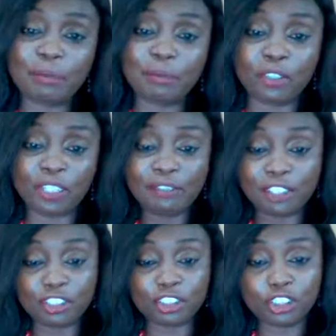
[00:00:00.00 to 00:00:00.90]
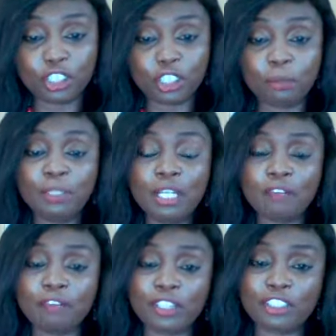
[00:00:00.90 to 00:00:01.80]
Maybe you're leaving a job
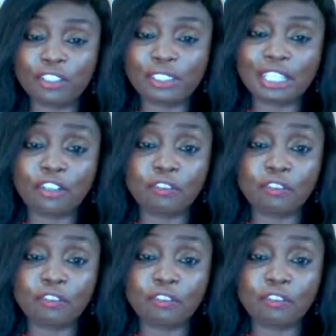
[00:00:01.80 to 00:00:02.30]
for another.